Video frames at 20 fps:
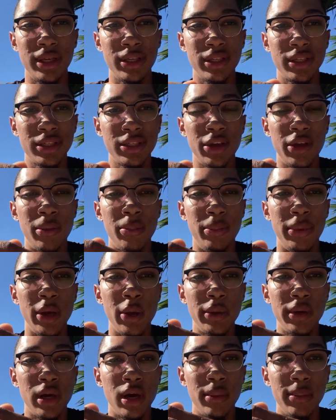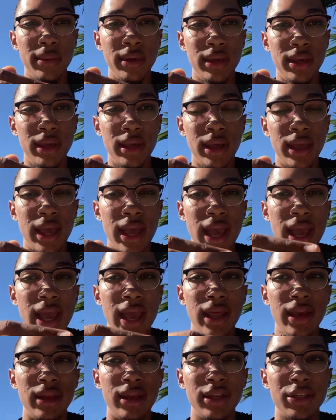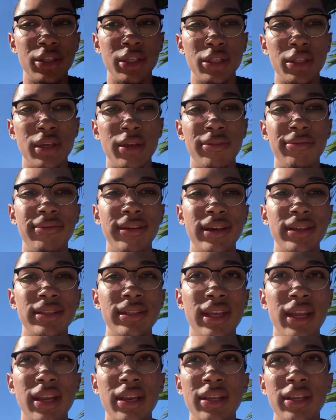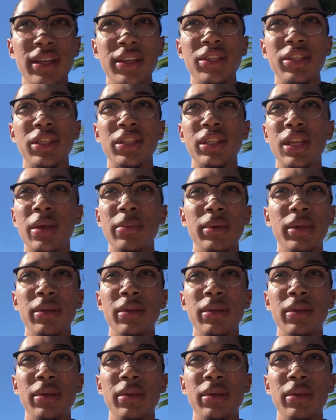It's just gonna build up, and it's just gonna fester, and it's just gonna